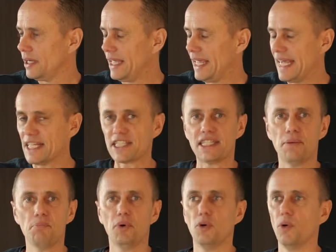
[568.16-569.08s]
it's
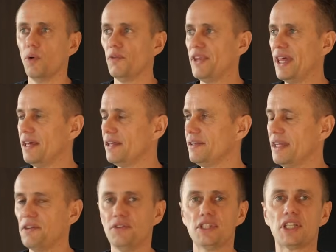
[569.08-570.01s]
simple. There
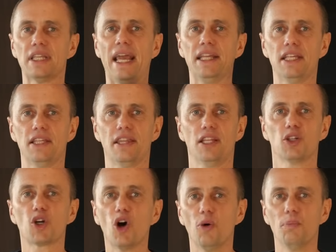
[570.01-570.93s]
isn't
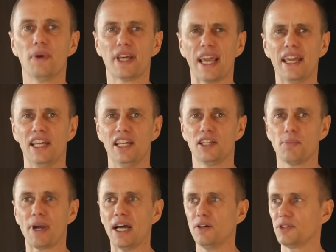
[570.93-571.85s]
anything complicated
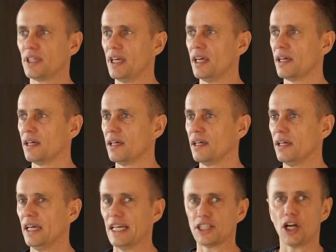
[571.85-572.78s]
about it.
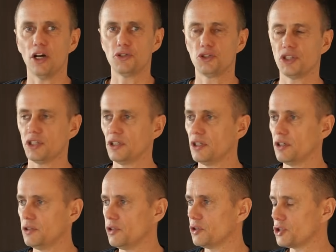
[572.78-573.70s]
It's hydrogen
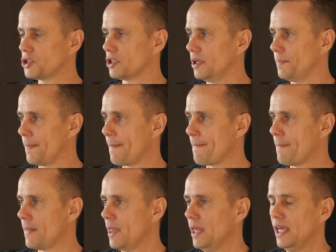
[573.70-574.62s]
and oxygen.
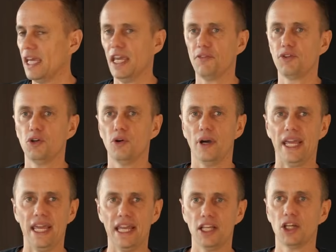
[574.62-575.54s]
If you're
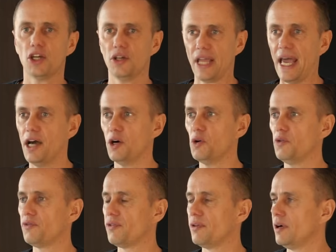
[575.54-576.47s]
in good
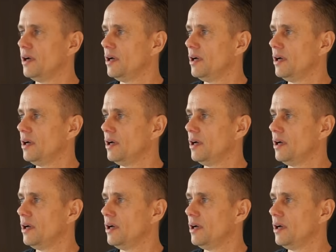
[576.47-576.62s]
health,